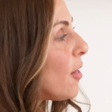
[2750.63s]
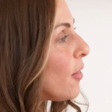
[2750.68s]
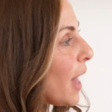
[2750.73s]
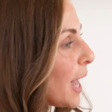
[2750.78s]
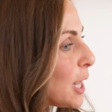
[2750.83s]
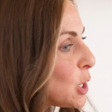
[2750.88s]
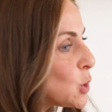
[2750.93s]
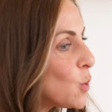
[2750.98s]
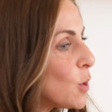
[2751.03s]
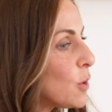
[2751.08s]

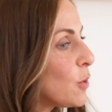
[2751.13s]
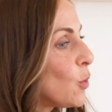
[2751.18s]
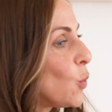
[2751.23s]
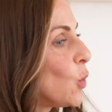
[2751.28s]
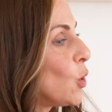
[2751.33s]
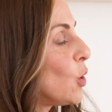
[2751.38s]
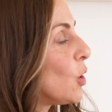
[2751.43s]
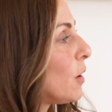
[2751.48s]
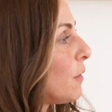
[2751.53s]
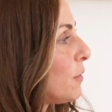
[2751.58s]
that's where the
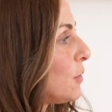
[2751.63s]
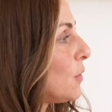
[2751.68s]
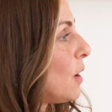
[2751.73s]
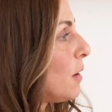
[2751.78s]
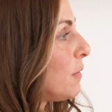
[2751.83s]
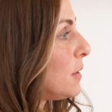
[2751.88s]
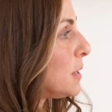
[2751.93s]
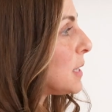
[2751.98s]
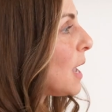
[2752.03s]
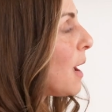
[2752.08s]
work
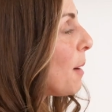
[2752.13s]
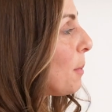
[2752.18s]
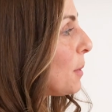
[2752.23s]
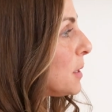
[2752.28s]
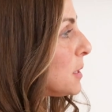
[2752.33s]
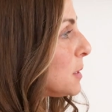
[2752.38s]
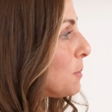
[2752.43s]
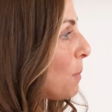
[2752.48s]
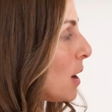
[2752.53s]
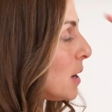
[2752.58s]
of his
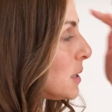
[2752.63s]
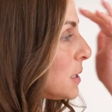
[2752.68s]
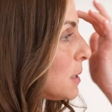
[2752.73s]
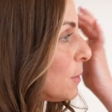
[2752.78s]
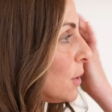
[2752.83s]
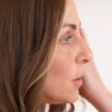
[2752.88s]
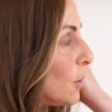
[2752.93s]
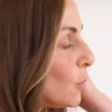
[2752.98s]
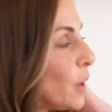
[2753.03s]
hapcha is possible.